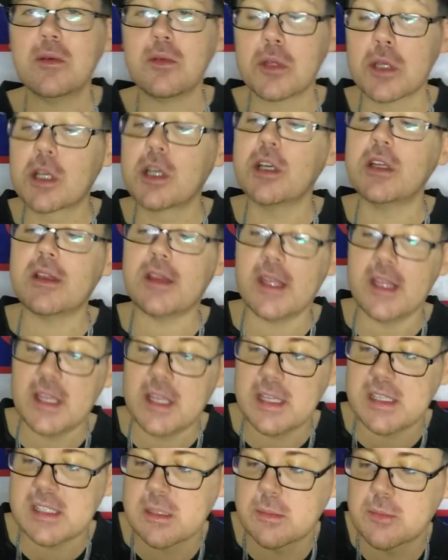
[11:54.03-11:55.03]
The good thing
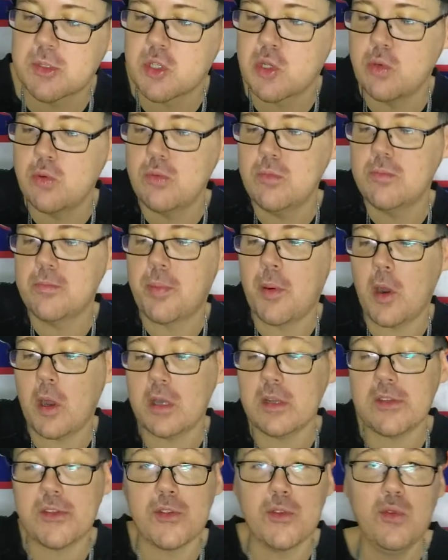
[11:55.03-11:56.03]
is I'm shooting
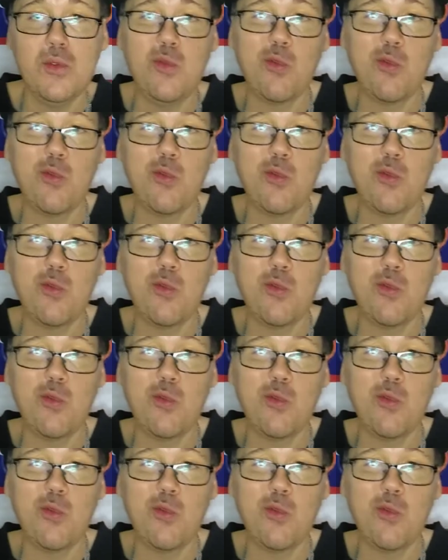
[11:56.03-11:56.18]
part 2